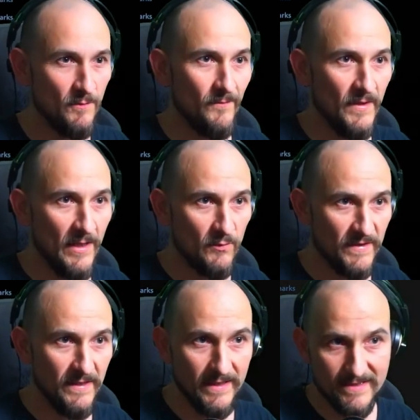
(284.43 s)
and here
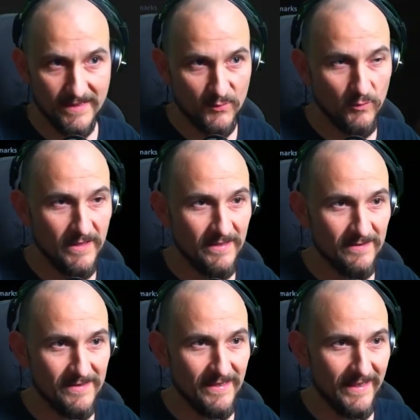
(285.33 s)
it continues
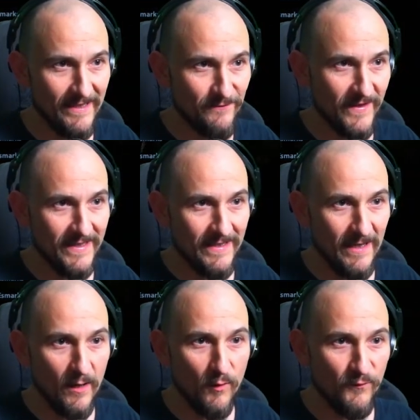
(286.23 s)
directly on the 2
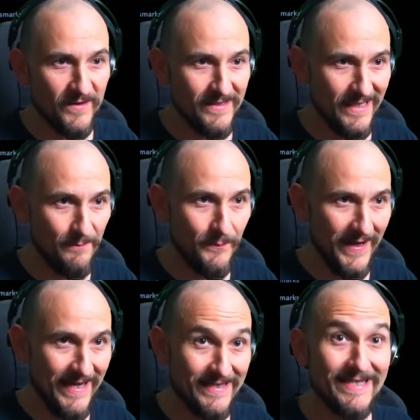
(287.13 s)
aromatics that are
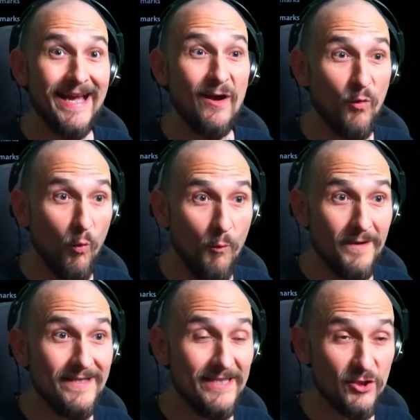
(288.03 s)
already running really
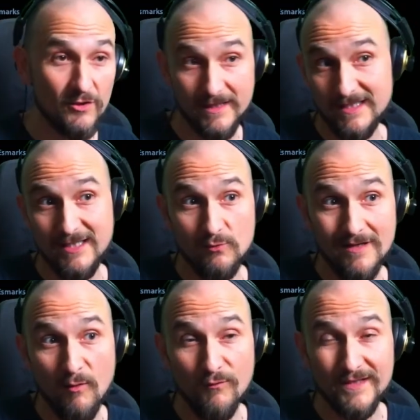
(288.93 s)
well.
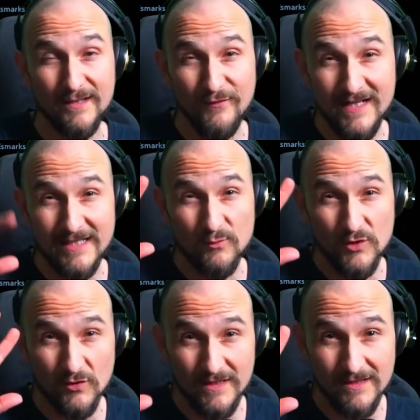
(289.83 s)
Now,
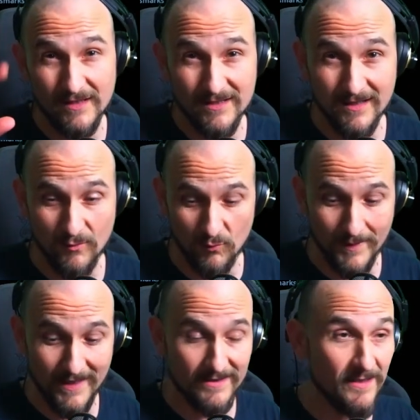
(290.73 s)
of course, the third
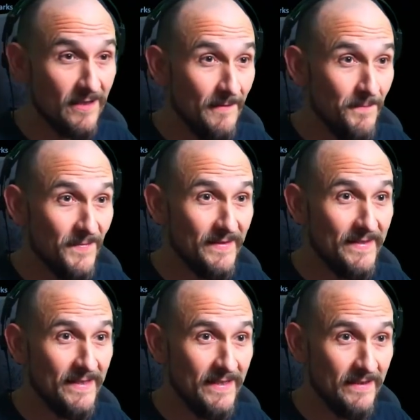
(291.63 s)
aromatic is still
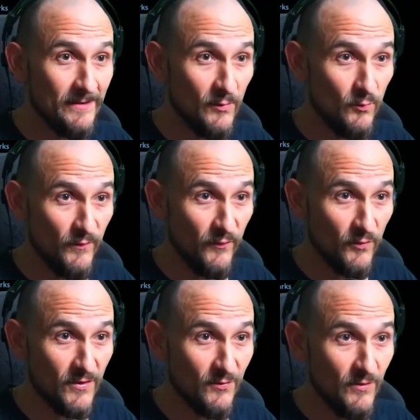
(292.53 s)
missing. That
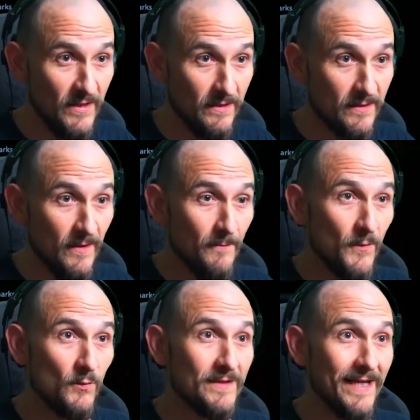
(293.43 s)
works well here.
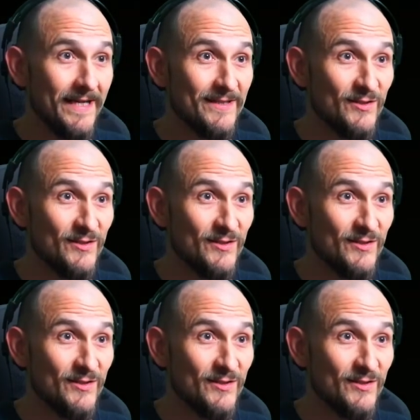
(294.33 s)
And of